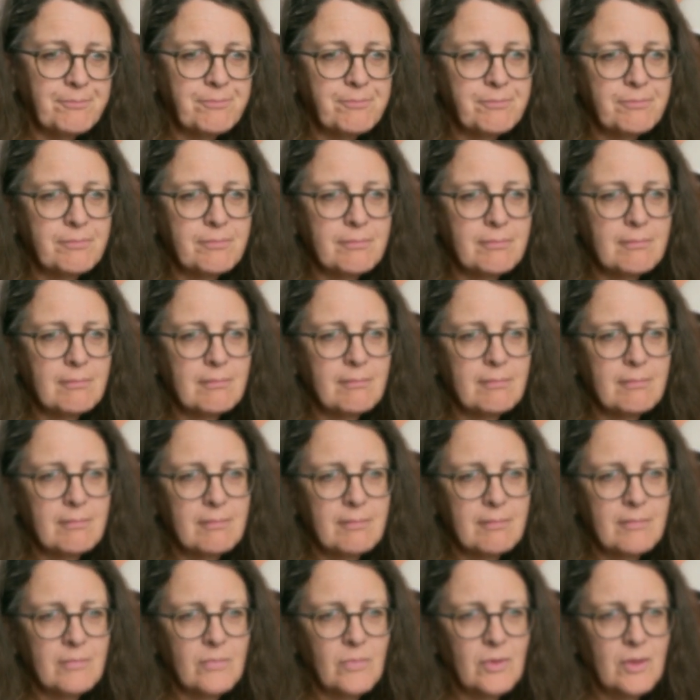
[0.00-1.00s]

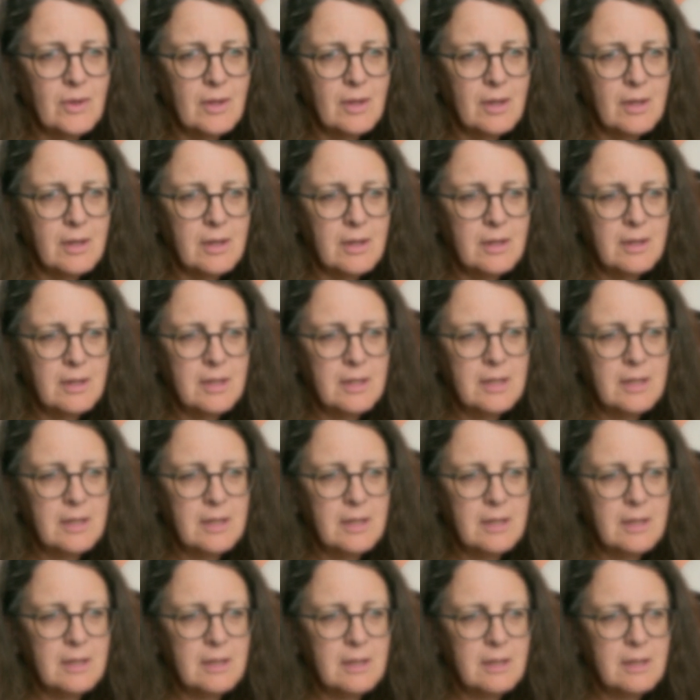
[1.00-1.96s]
(no one is talking)